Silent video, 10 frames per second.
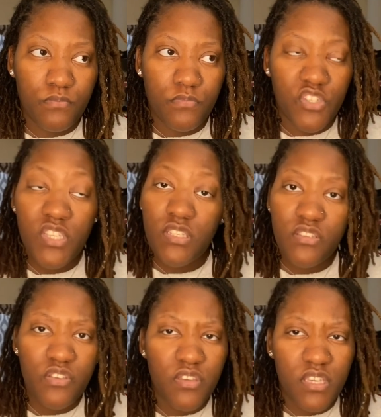just
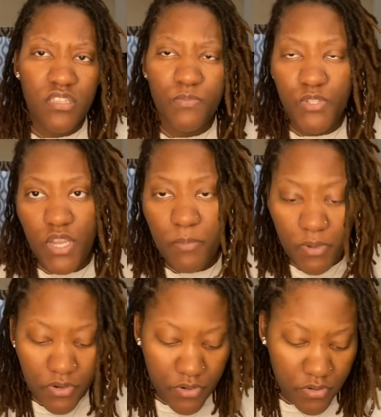until you can get some shea
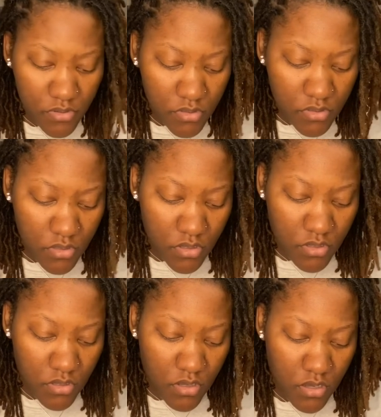butter
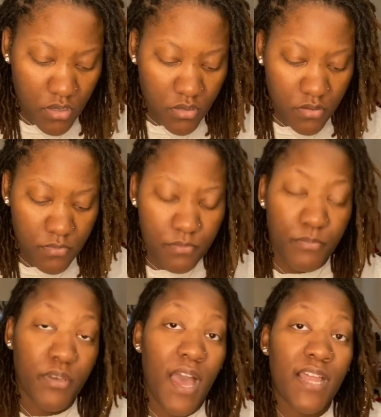um,
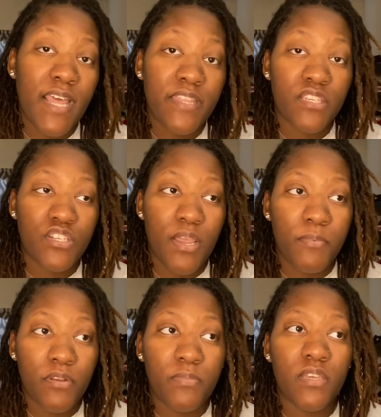but i like the shea
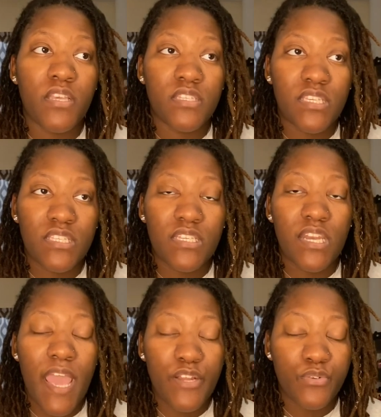butter because it's a
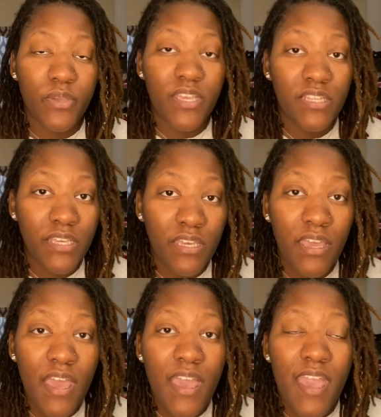natural healing
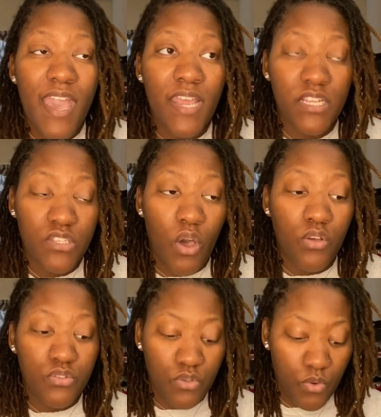and it's
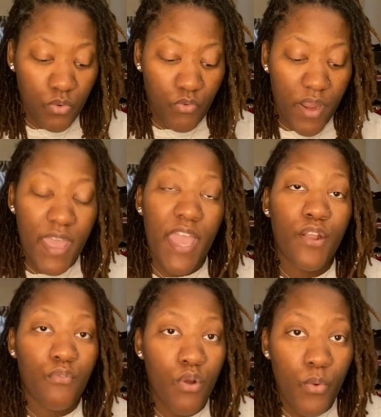also great at
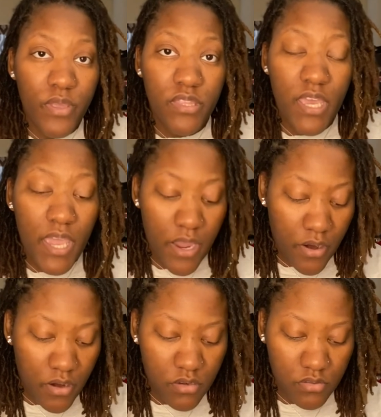growing the
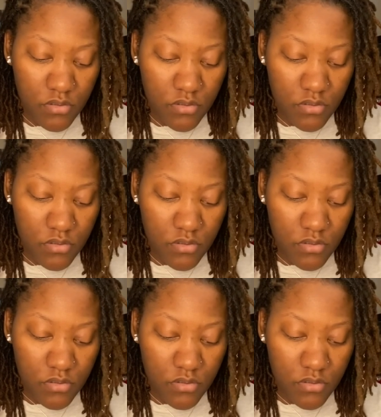hair